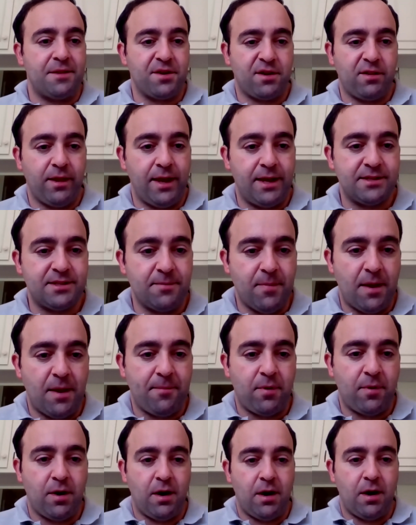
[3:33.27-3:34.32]
Dr. Clay is
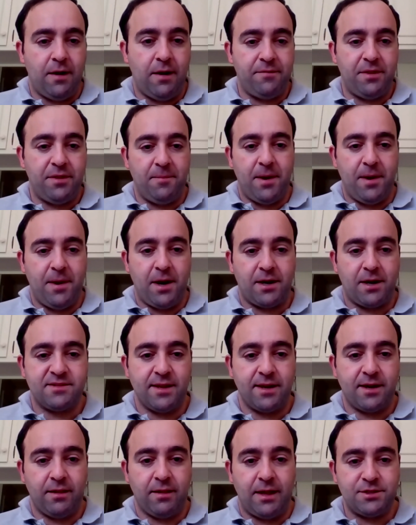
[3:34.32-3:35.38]
a member of the
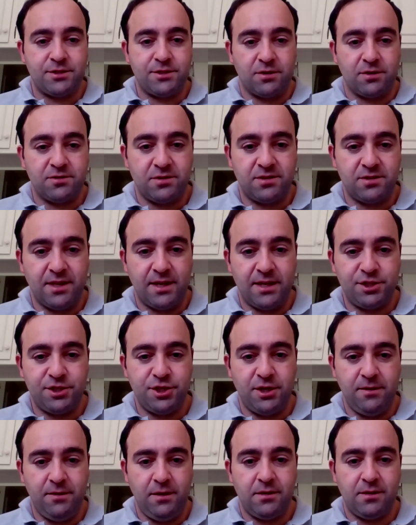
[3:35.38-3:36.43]
American Psychological
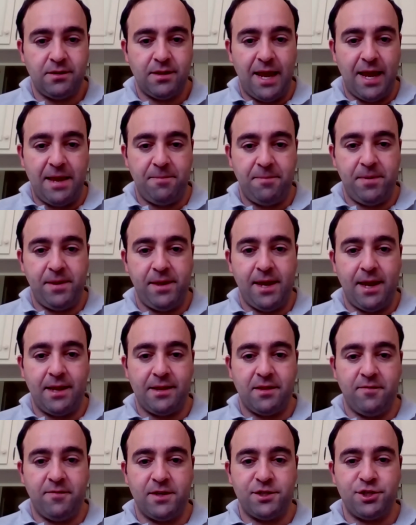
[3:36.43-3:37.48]
Association, the
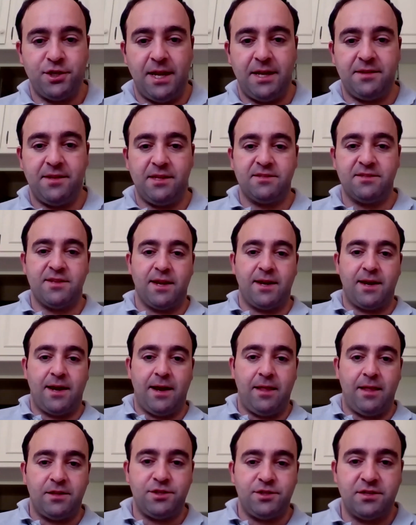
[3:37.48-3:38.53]
APA Division 18
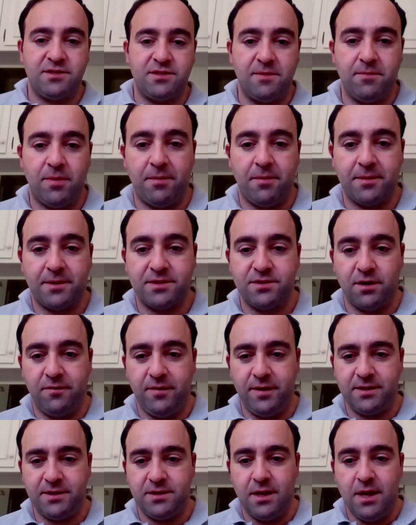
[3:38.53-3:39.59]
Psychologists in Public
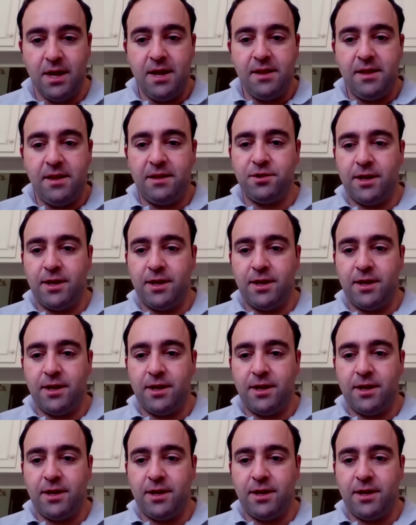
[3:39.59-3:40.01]
Service,